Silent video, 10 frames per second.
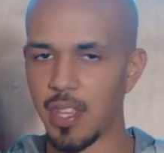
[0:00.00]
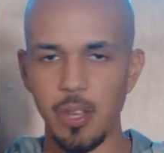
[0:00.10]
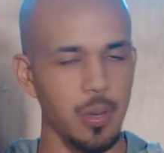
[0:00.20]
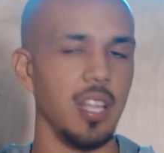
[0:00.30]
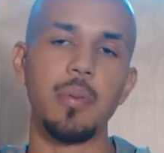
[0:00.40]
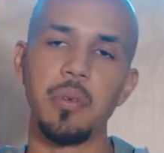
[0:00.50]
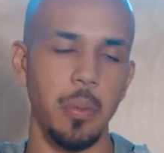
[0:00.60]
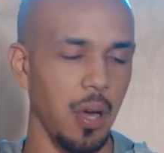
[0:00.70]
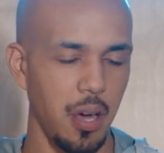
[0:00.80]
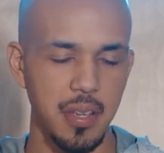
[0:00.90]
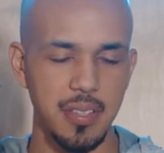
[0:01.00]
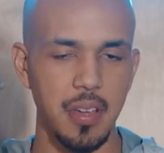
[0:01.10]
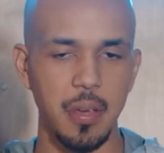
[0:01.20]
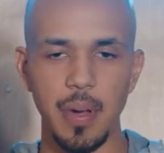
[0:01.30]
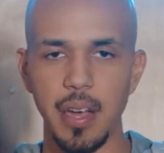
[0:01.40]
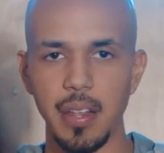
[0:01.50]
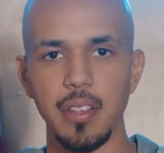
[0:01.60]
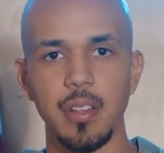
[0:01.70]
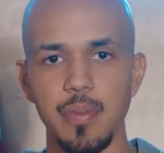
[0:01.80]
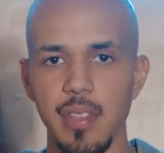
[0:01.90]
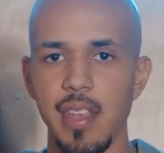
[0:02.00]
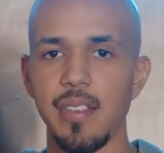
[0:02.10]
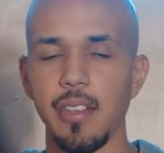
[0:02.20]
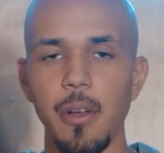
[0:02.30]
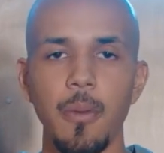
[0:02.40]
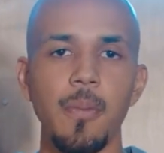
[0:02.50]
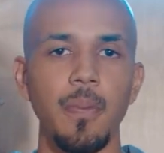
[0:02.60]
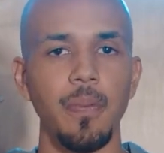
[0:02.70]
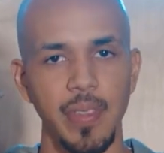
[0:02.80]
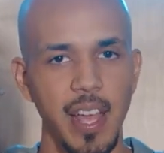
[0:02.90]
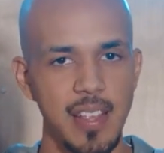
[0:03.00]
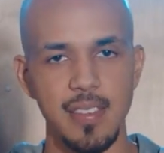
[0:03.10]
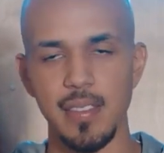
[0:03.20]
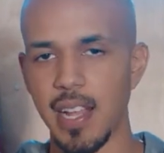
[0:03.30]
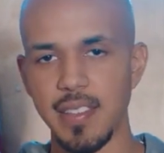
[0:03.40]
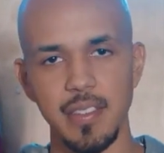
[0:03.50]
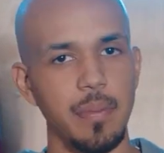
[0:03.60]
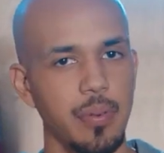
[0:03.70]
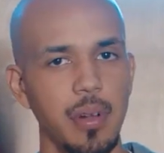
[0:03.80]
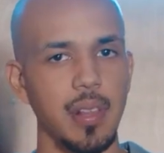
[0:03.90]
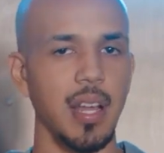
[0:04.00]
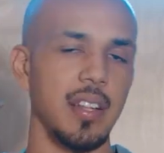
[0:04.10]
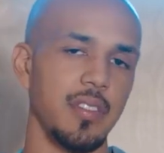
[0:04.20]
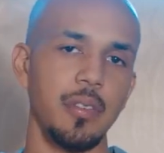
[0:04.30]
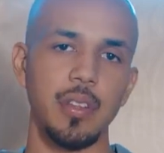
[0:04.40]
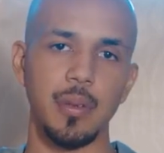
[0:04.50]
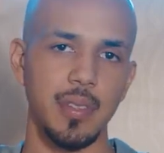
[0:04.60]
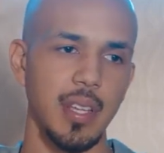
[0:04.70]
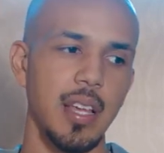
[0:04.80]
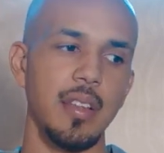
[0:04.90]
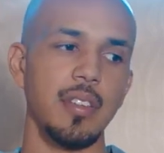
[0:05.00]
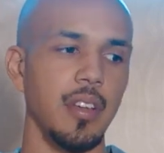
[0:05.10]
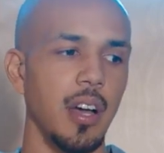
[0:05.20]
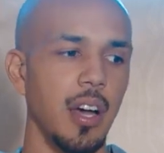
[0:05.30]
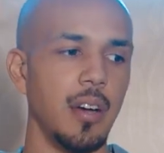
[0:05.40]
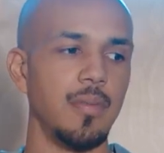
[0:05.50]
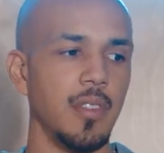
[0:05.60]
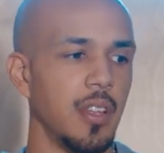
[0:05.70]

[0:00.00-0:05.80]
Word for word: equilibrium. I always talk about it. You know what I'm saying? So that's an important line too, you know what I'm saying?